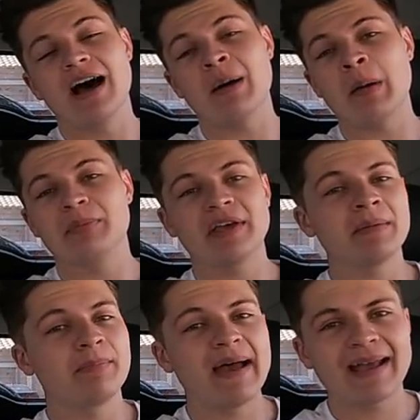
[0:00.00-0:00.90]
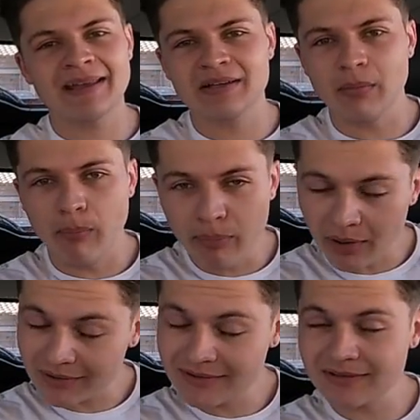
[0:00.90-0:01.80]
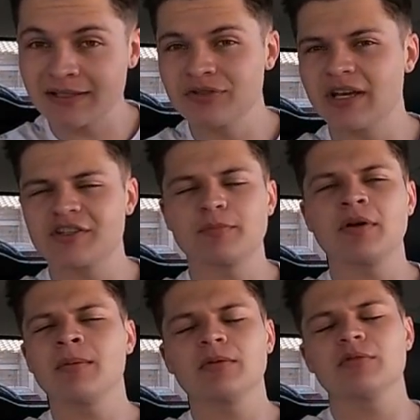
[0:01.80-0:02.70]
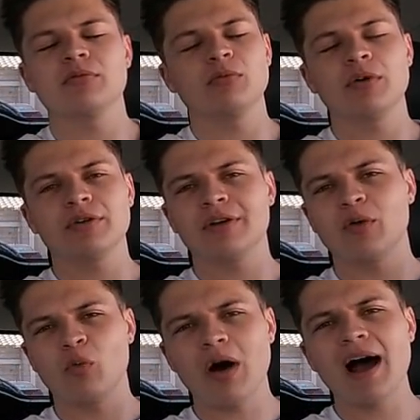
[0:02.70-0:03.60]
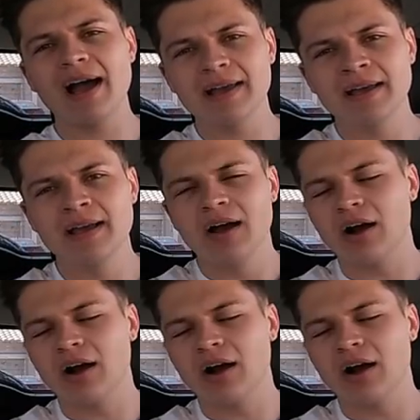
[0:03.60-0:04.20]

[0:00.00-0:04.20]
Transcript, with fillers: Um, I'm getting back into books and you guys are probably wondering why